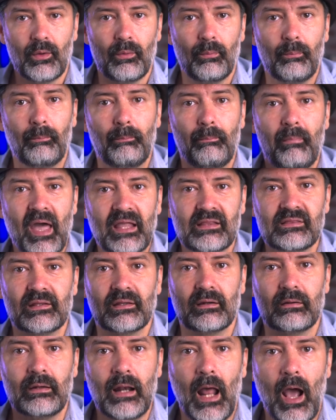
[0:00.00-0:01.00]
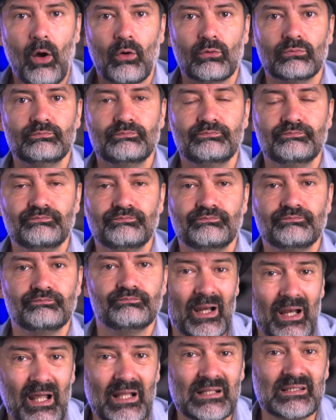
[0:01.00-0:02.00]
better now.
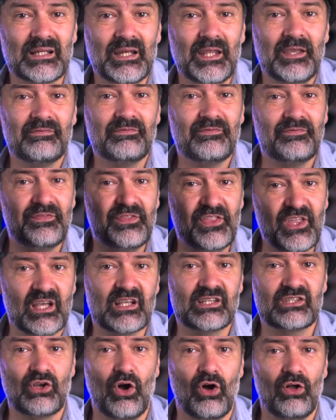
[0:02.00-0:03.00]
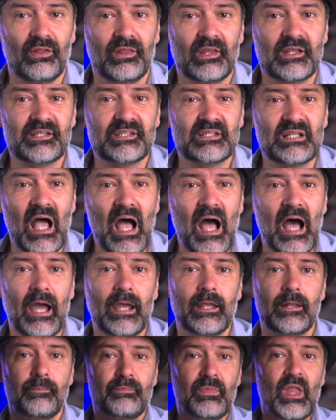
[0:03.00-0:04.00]
Let's leave this on the
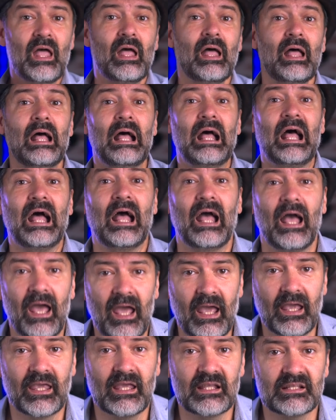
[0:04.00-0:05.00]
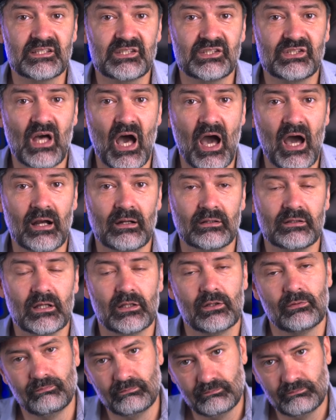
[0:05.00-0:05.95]
side and get started